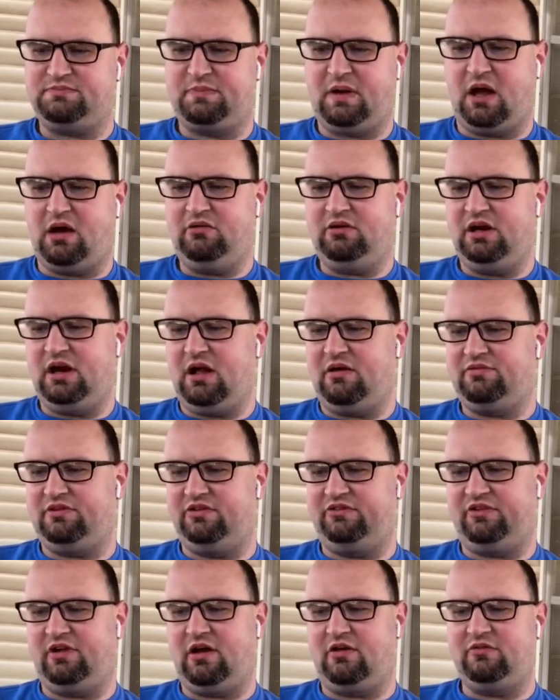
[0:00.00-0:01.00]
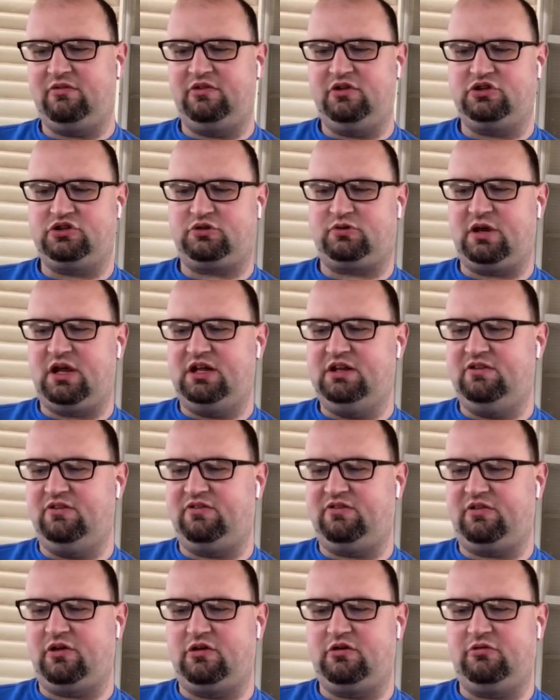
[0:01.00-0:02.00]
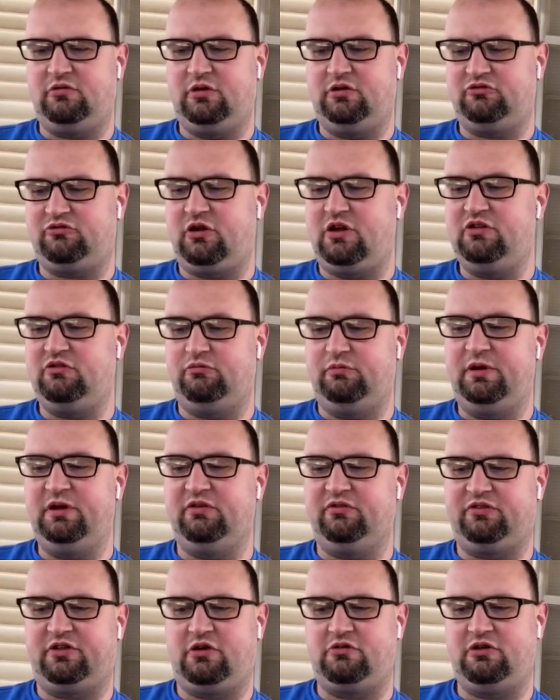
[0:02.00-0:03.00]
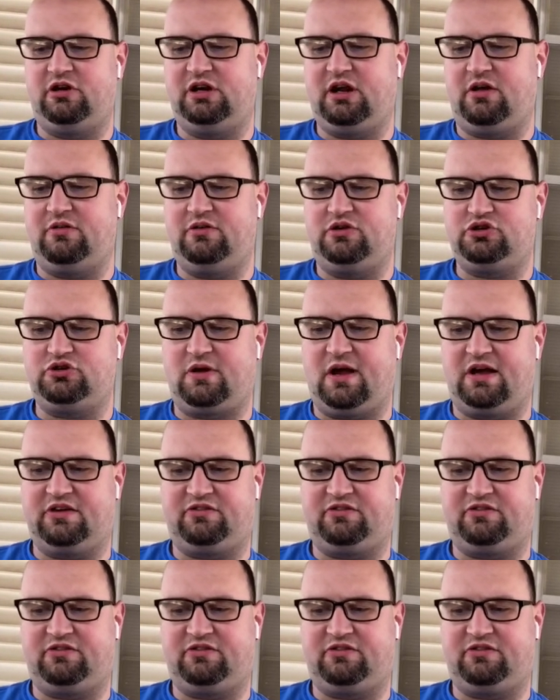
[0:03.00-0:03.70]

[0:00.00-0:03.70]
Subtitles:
pounded out the sound of the train's wheels thundering down the tracks